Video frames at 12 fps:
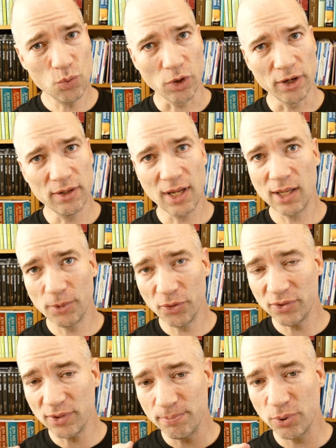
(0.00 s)
one and the
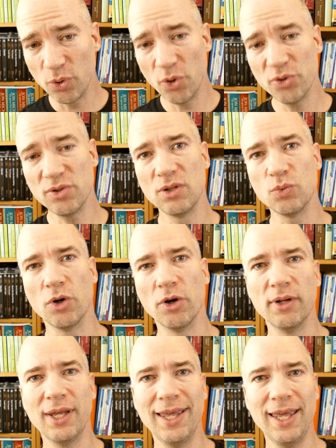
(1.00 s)
most important one